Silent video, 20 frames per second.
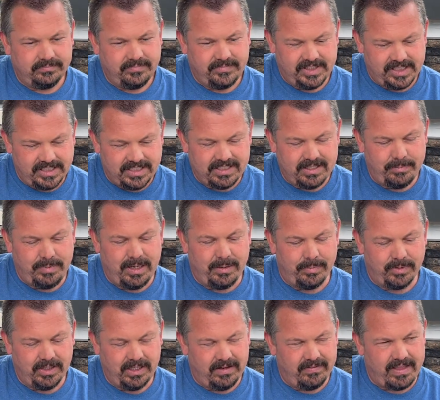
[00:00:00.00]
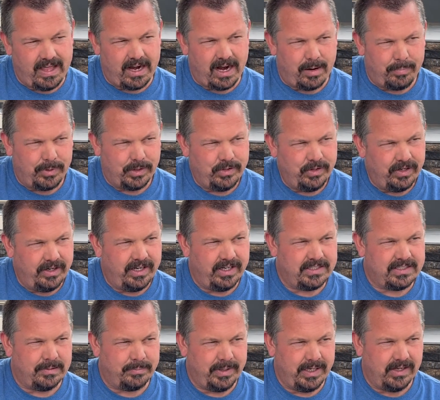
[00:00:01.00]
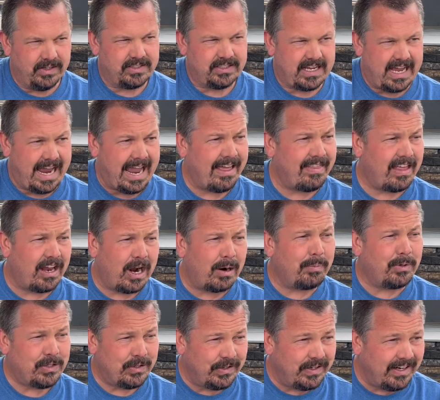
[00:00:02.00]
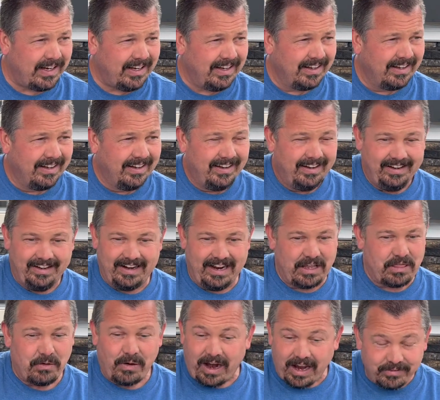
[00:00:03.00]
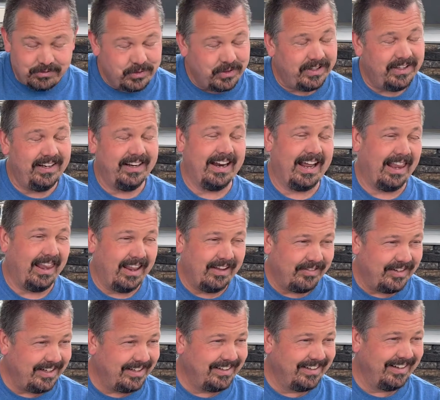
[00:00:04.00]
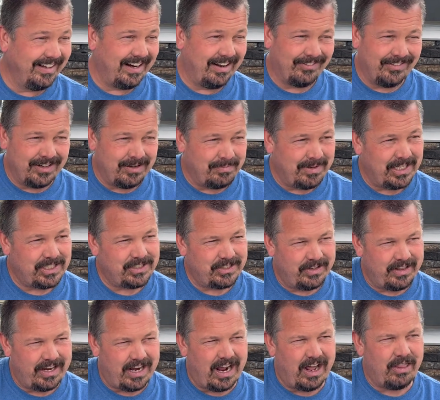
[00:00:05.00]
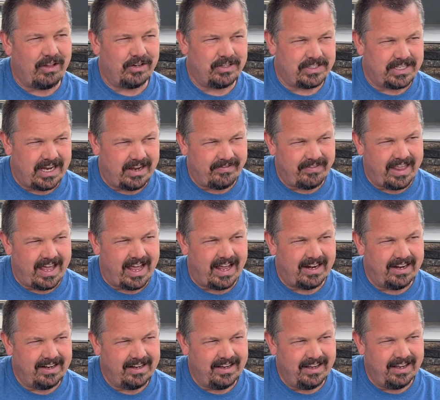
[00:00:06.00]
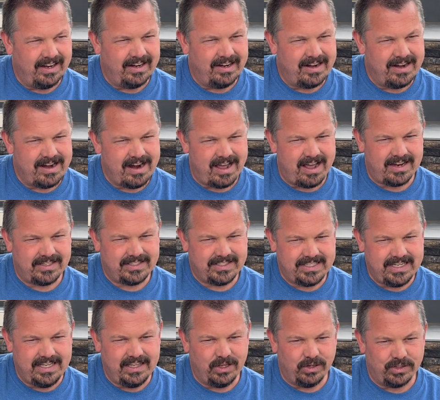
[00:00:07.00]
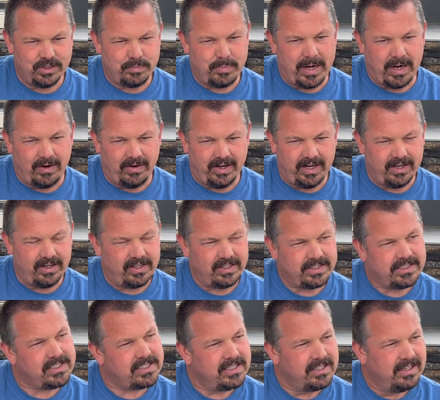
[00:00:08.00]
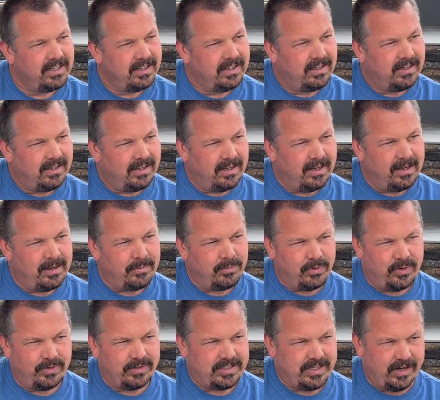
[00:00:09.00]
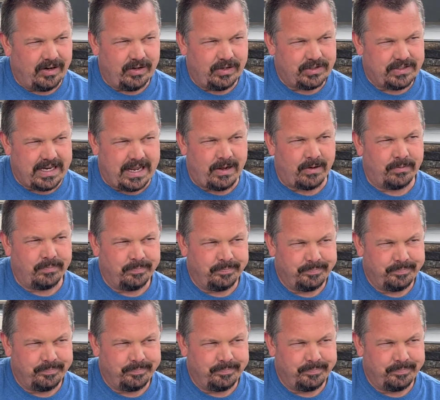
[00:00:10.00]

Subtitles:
Just to be able to give that opportunity to somebody else. I had that opportunity and I thrive with it and I love it, and I want to make sure that others have that and not see those barriers. We want to tear those down.